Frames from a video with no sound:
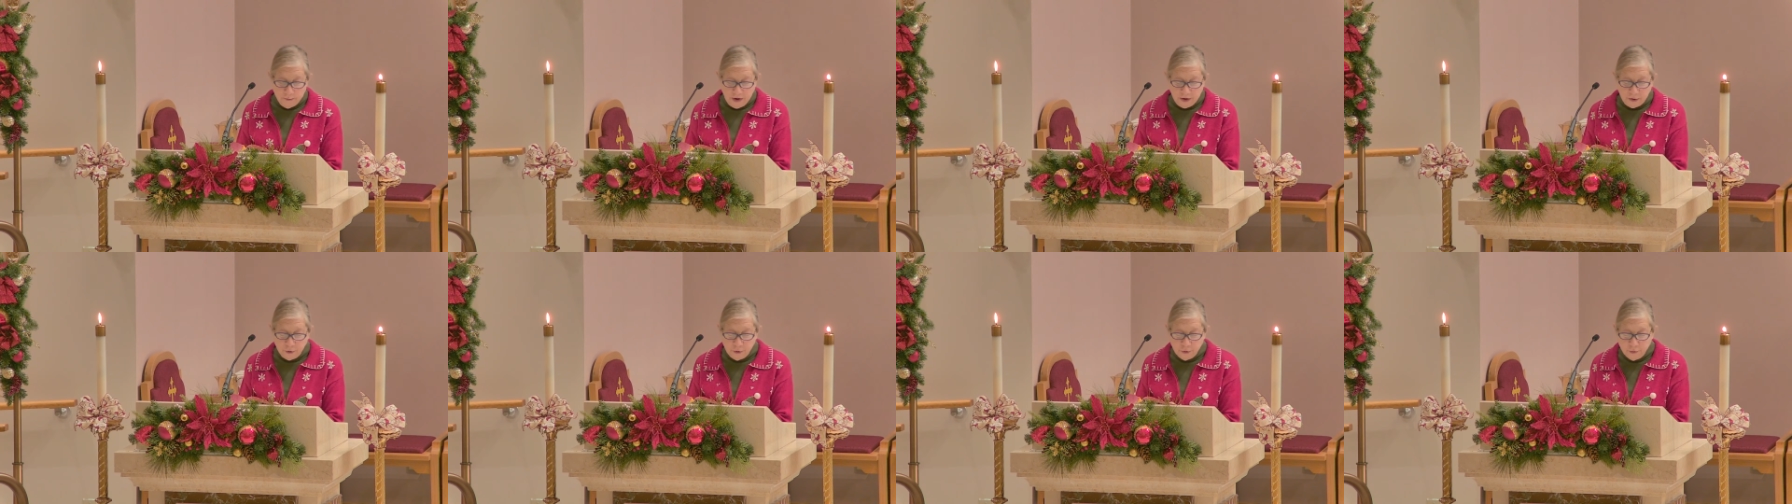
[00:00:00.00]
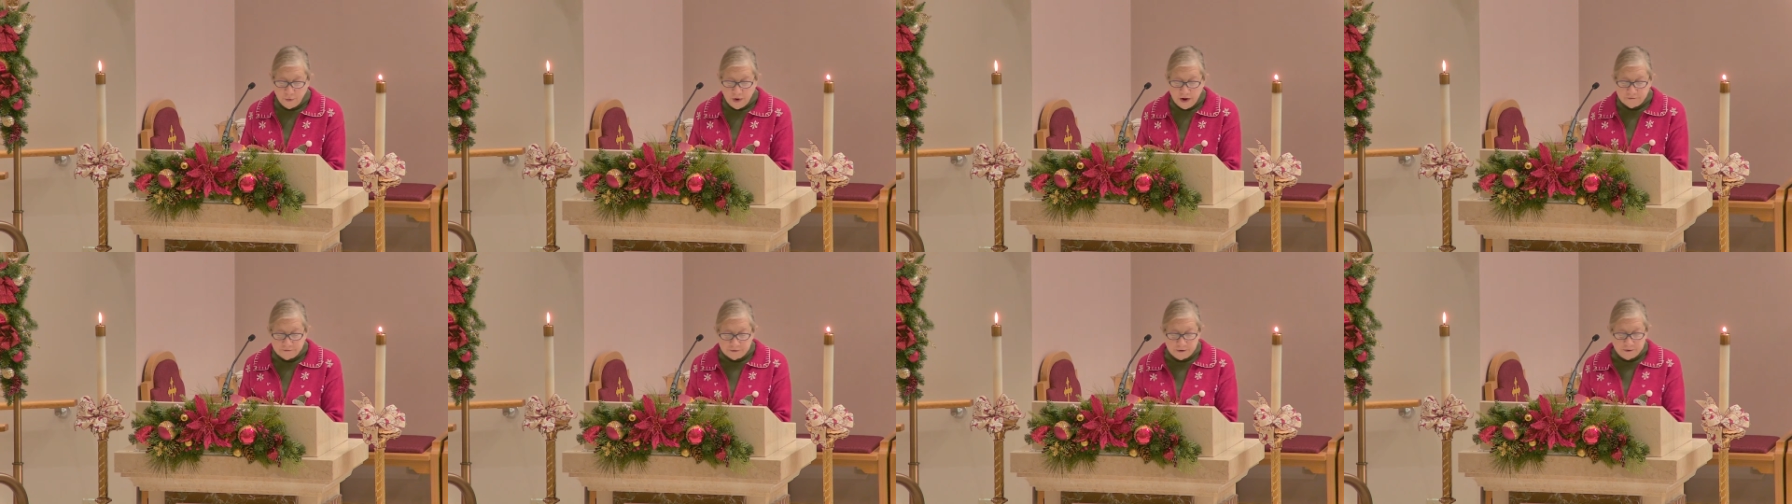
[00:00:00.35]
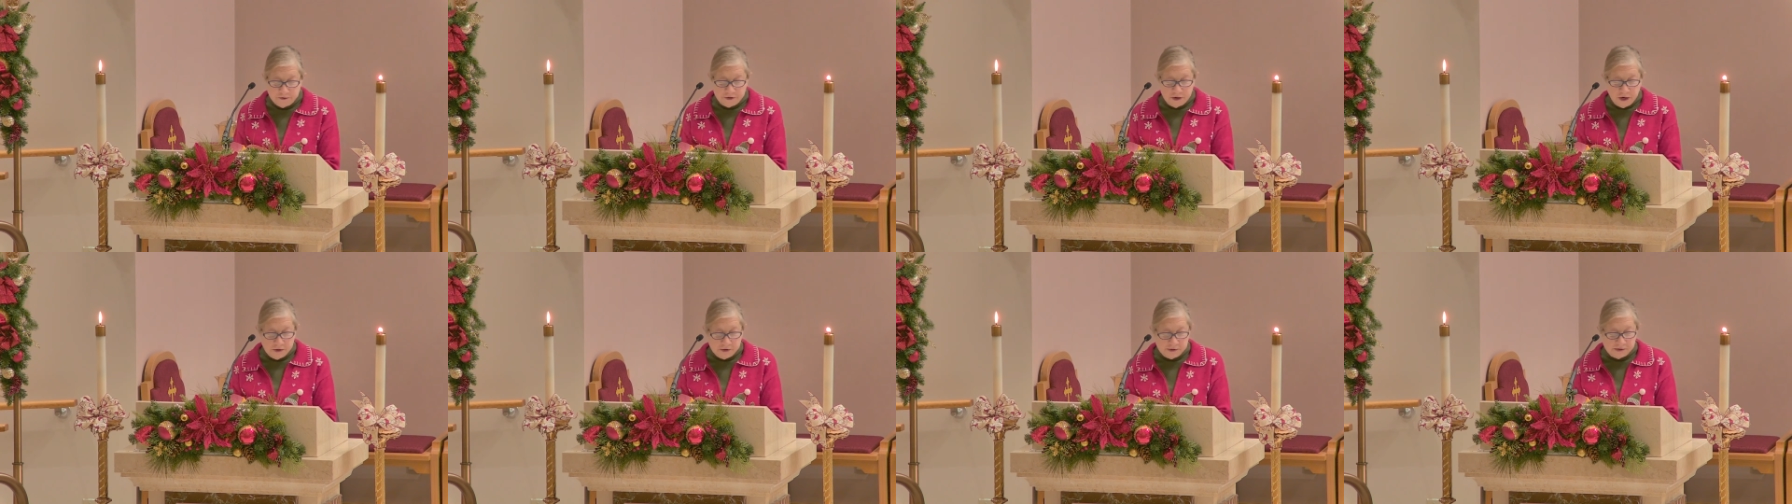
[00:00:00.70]
But
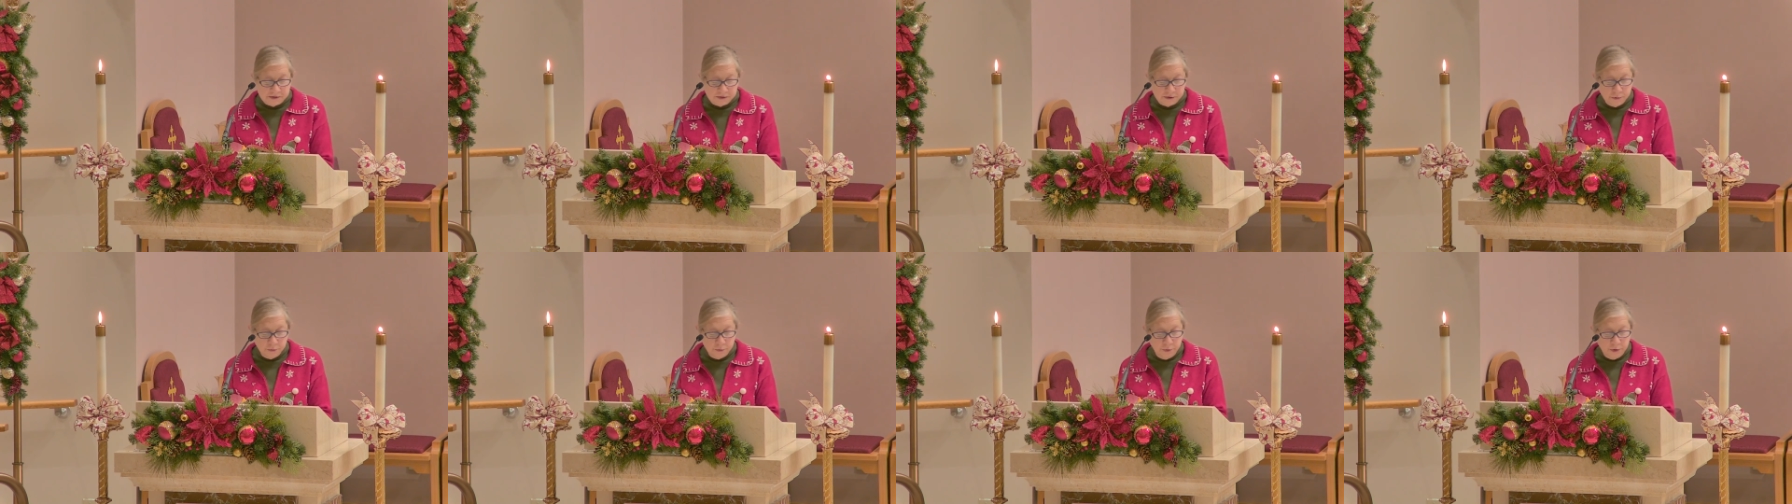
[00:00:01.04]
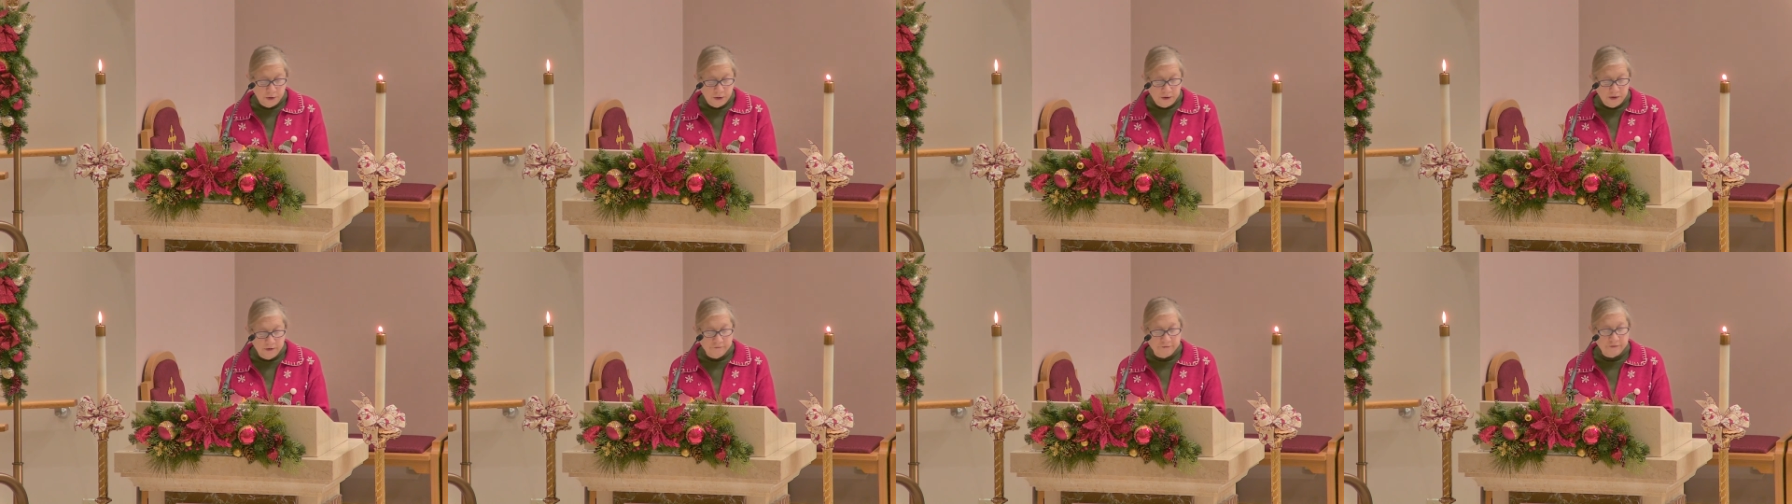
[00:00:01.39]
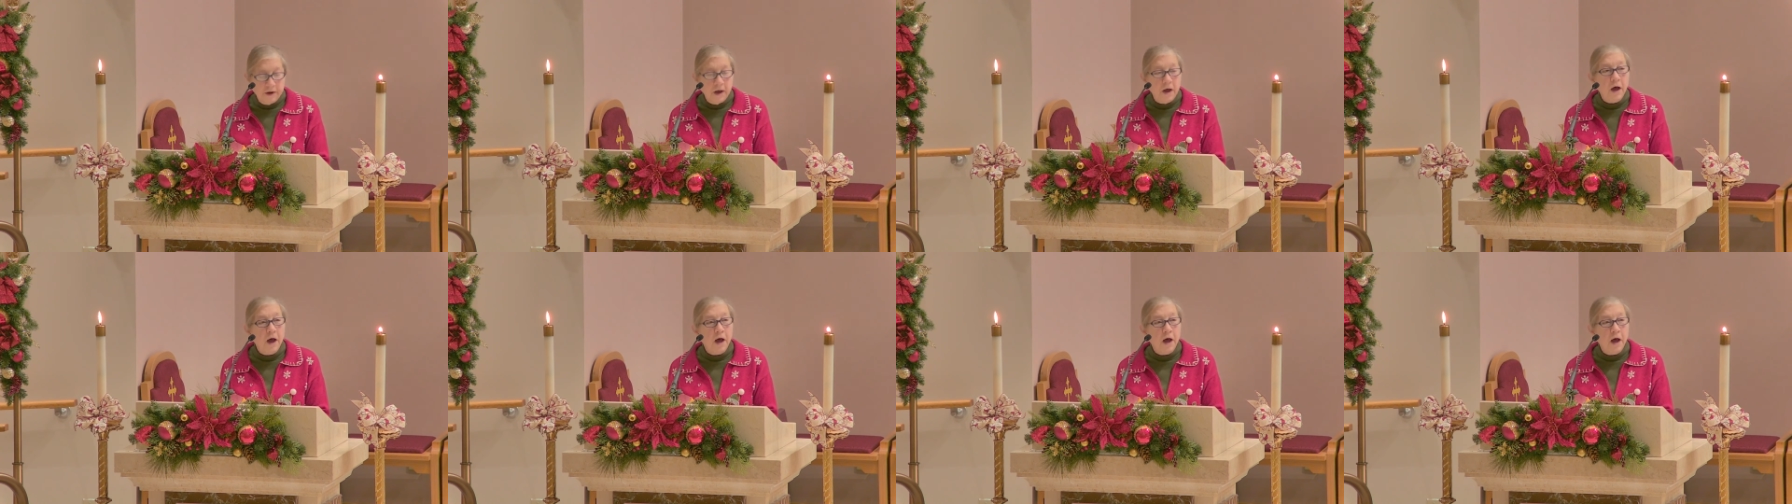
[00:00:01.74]
whoever does the will of